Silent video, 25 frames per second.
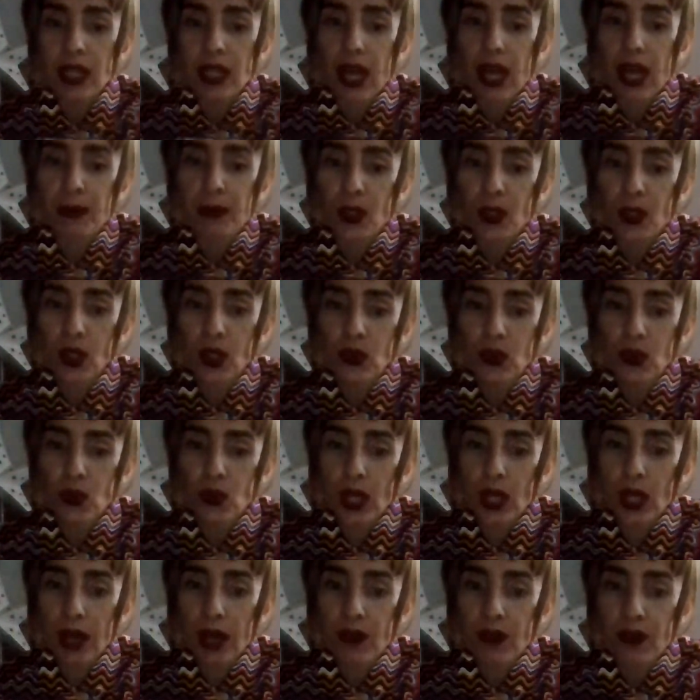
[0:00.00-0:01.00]
I'm going to
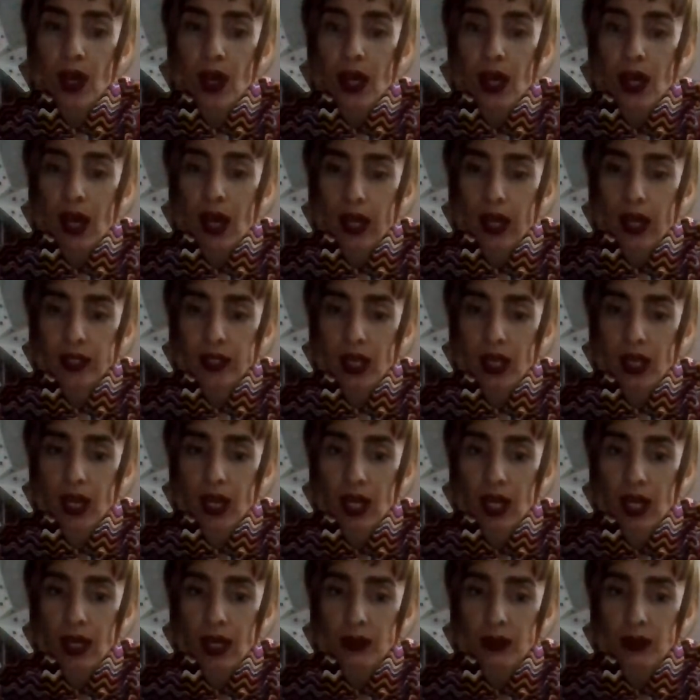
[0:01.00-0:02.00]
have
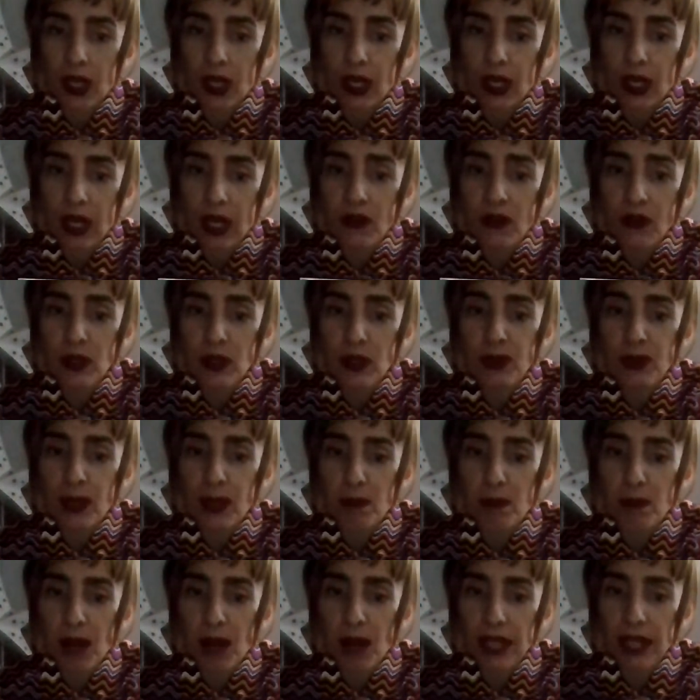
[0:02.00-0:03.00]
I will be a
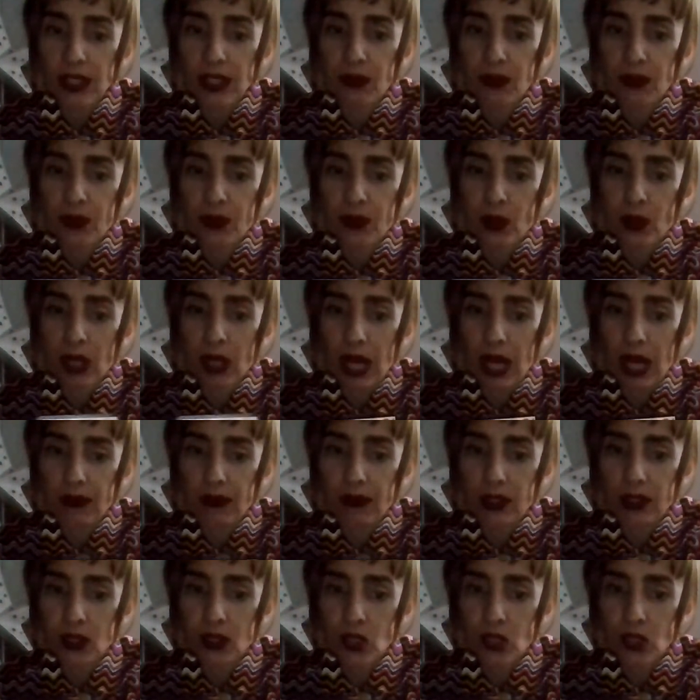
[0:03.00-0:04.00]
magnet for love.
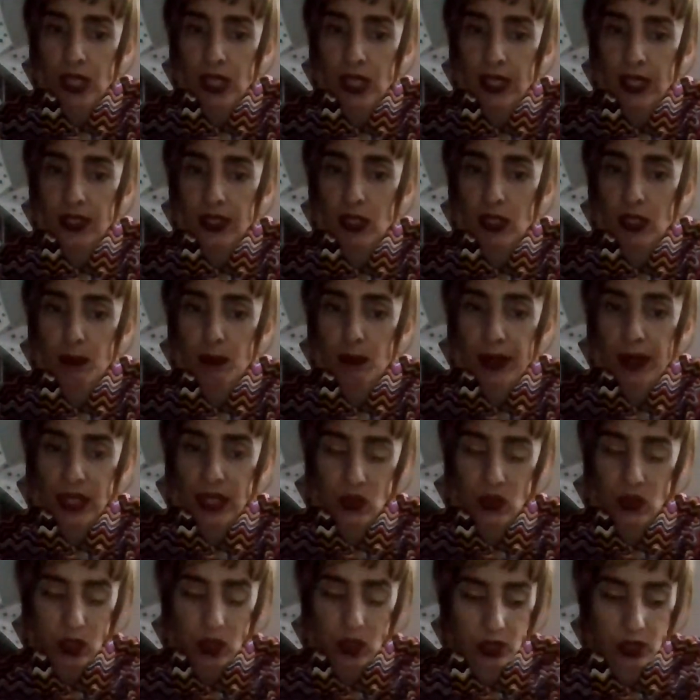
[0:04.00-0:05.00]
Check this
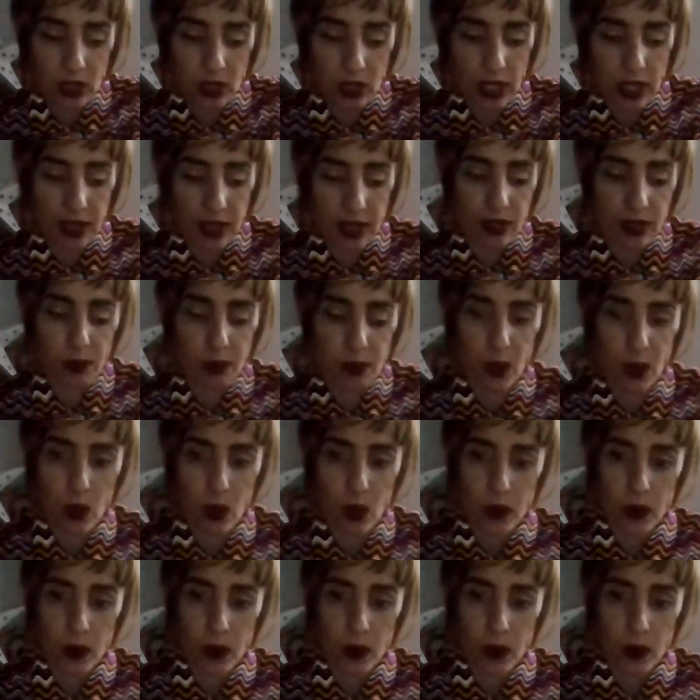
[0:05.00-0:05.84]
passionate thunderbolt.